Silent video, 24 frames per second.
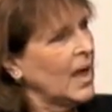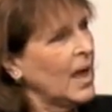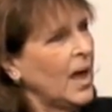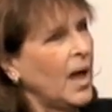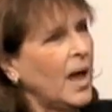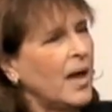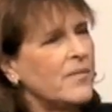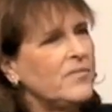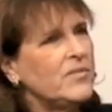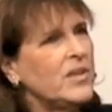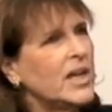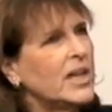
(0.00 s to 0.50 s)

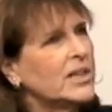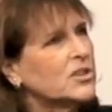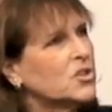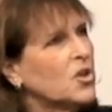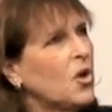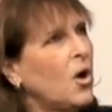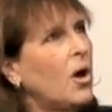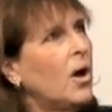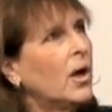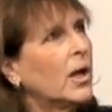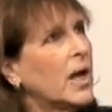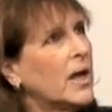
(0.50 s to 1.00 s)
I've not
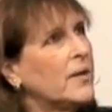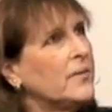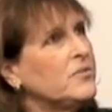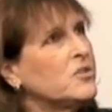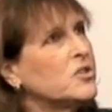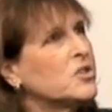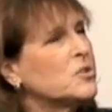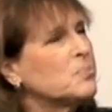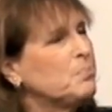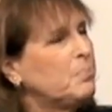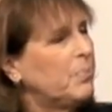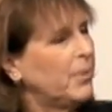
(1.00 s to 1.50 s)
taught. I've
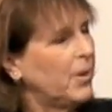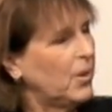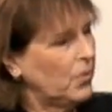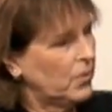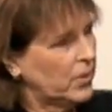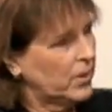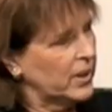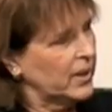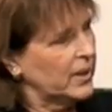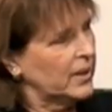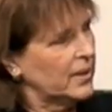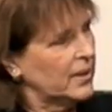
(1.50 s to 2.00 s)

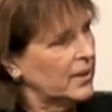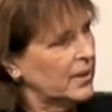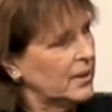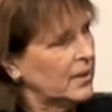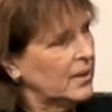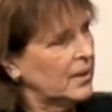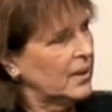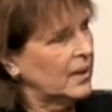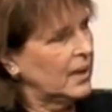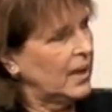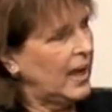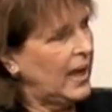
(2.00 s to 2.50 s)
spoken
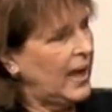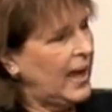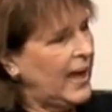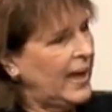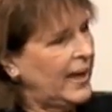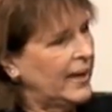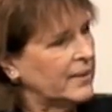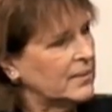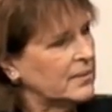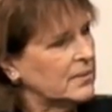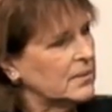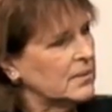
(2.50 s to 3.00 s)

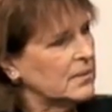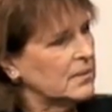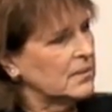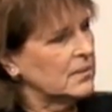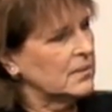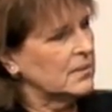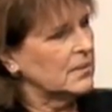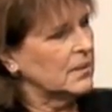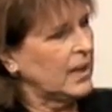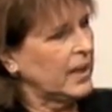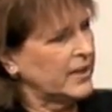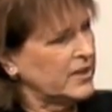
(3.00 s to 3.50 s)

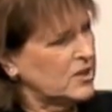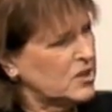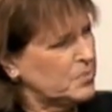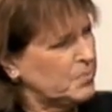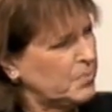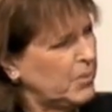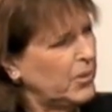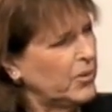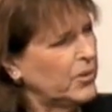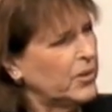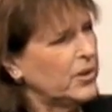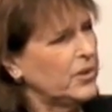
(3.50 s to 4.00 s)
I
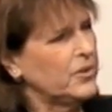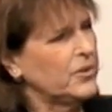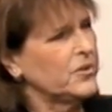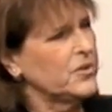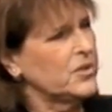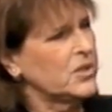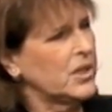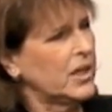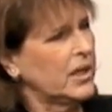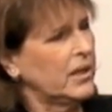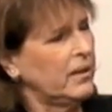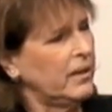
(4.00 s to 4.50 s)
spoke at
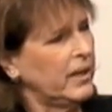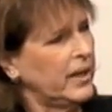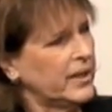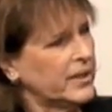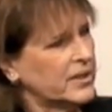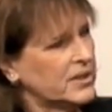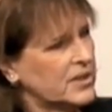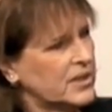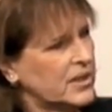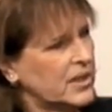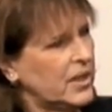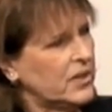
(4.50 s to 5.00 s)
UCLA
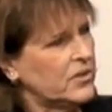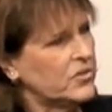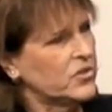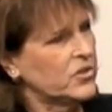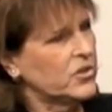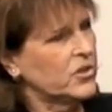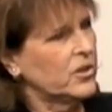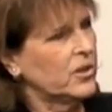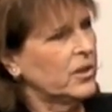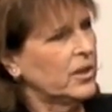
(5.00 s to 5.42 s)
Extension.